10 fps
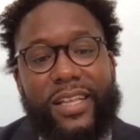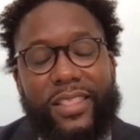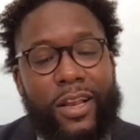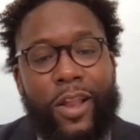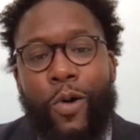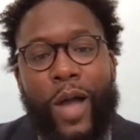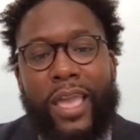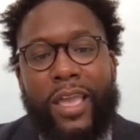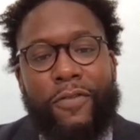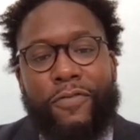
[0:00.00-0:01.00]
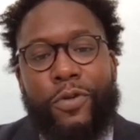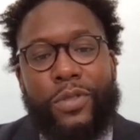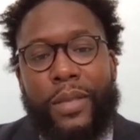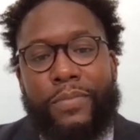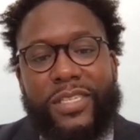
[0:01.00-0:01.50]
the low-hanging fruit
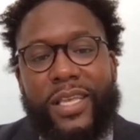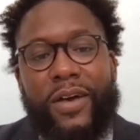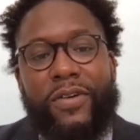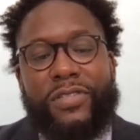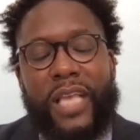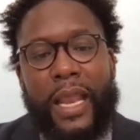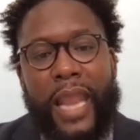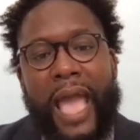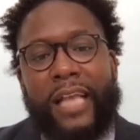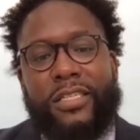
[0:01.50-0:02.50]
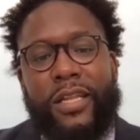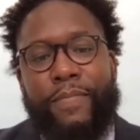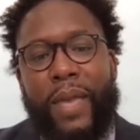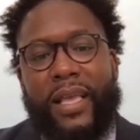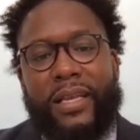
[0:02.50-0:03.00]
themselves and actually
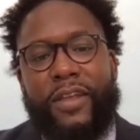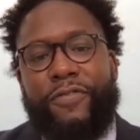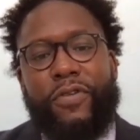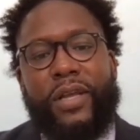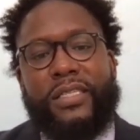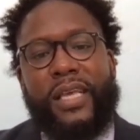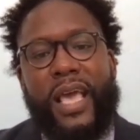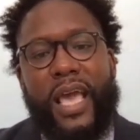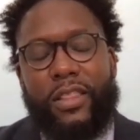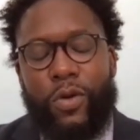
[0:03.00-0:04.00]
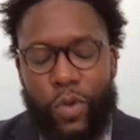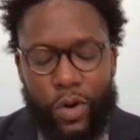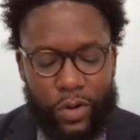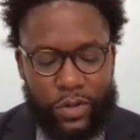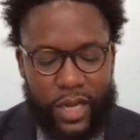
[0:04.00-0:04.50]
make a difference in the
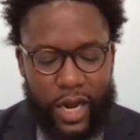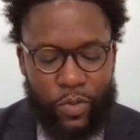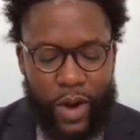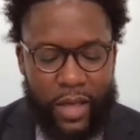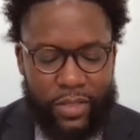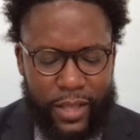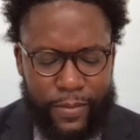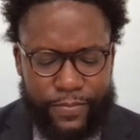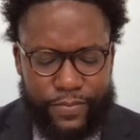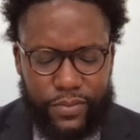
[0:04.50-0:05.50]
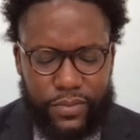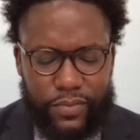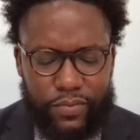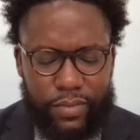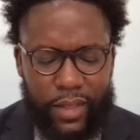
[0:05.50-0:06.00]
world around them?
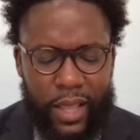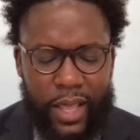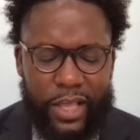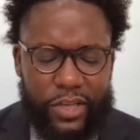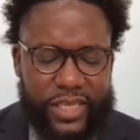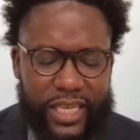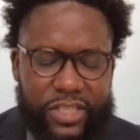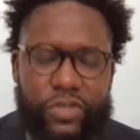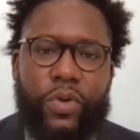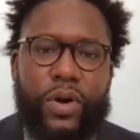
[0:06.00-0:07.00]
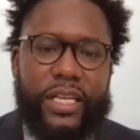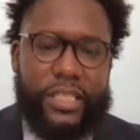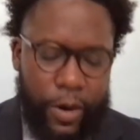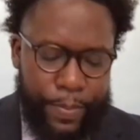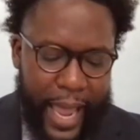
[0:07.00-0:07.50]
You see, stories
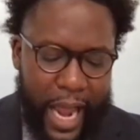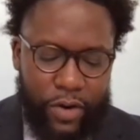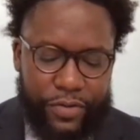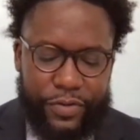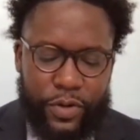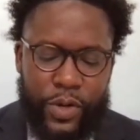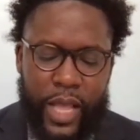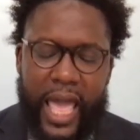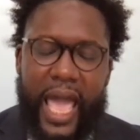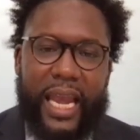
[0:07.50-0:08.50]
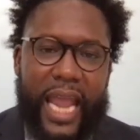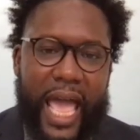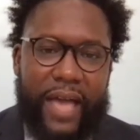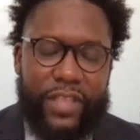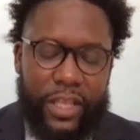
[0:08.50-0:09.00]
are powerful and
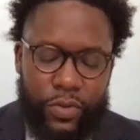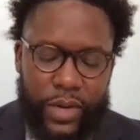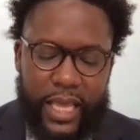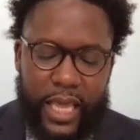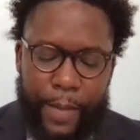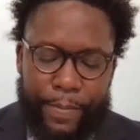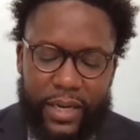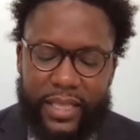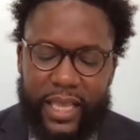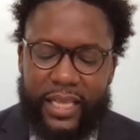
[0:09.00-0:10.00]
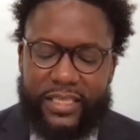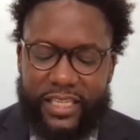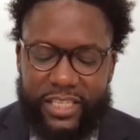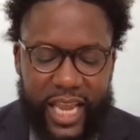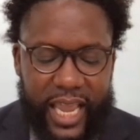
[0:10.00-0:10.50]
have the unique ability to
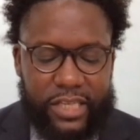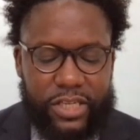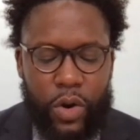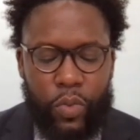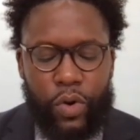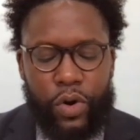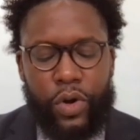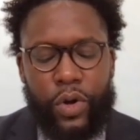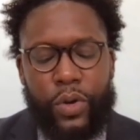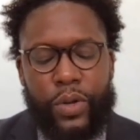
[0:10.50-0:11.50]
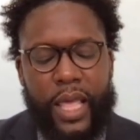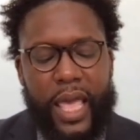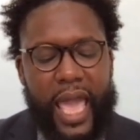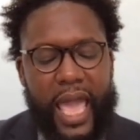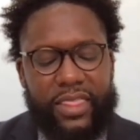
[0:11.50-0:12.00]
change our world
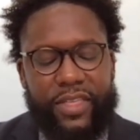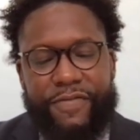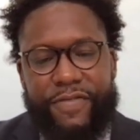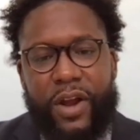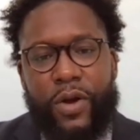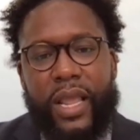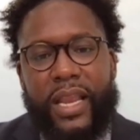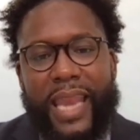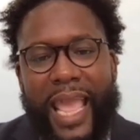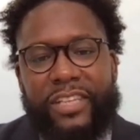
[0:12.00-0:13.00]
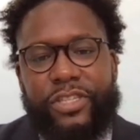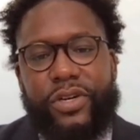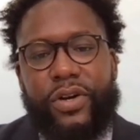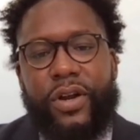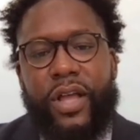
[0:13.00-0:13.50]
and the very
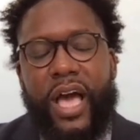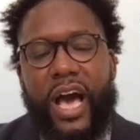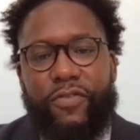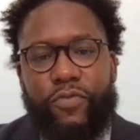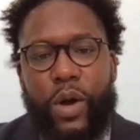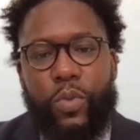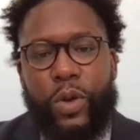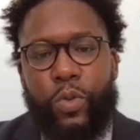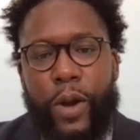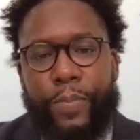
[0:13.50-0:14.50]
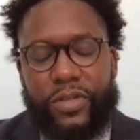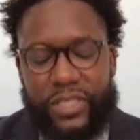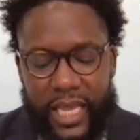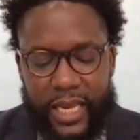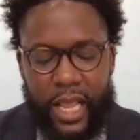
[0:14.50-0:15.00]
nature of what we
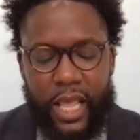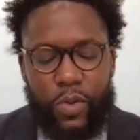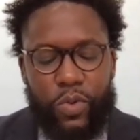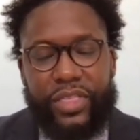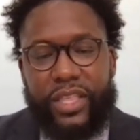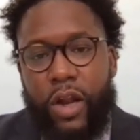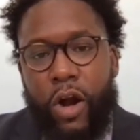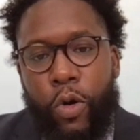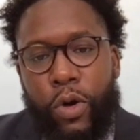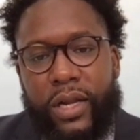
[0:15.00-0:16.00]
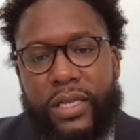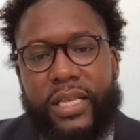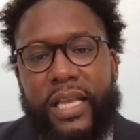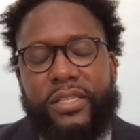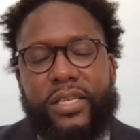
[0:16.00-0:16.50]
represent within our
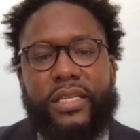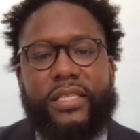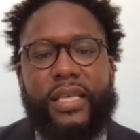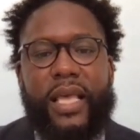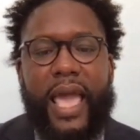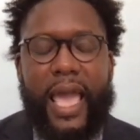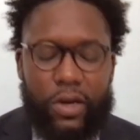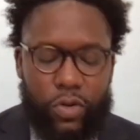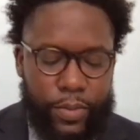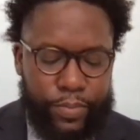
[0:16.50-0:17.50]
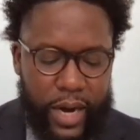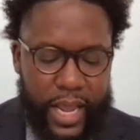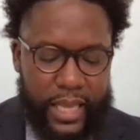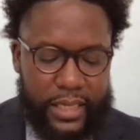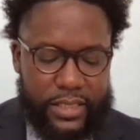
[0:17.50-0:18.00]
organizations and or
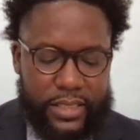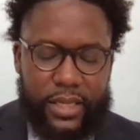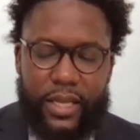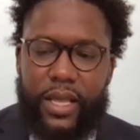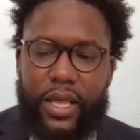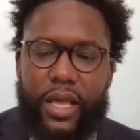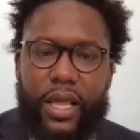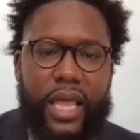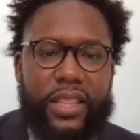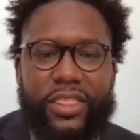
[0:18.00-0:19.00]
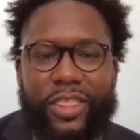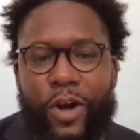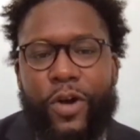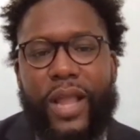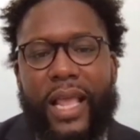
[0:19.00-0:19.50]
brands. And the
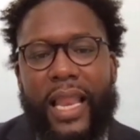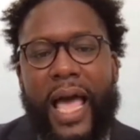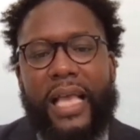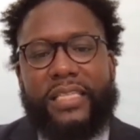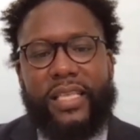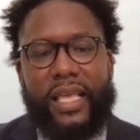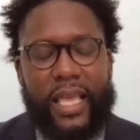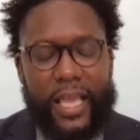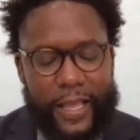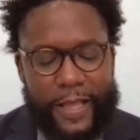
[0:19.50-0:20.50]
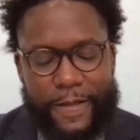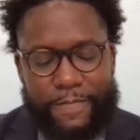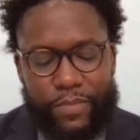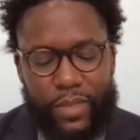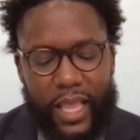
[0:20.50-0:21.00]
third and last thing
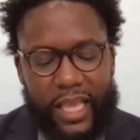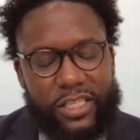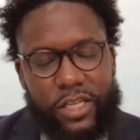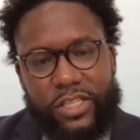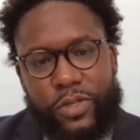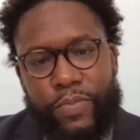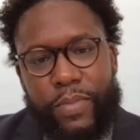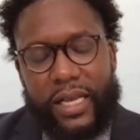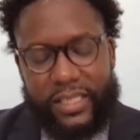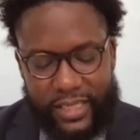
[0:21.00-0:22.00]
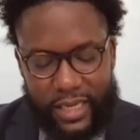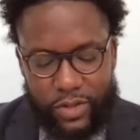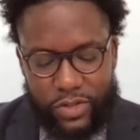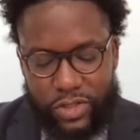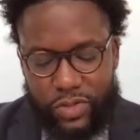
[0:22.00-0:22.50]
is that you must tell
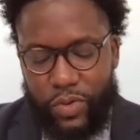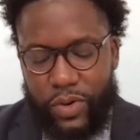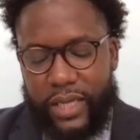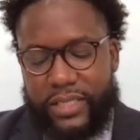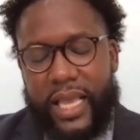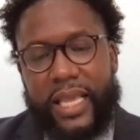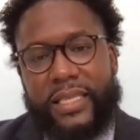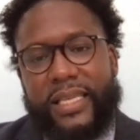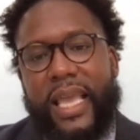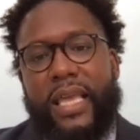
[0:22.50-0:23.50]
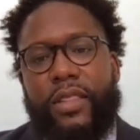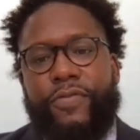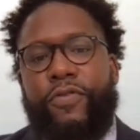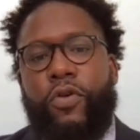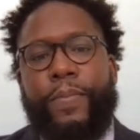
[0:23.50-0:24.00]
stories that contain the
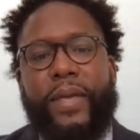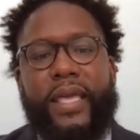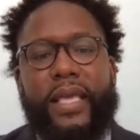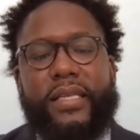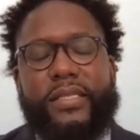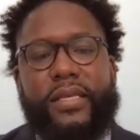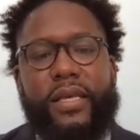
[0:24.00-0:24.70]
4 Ps: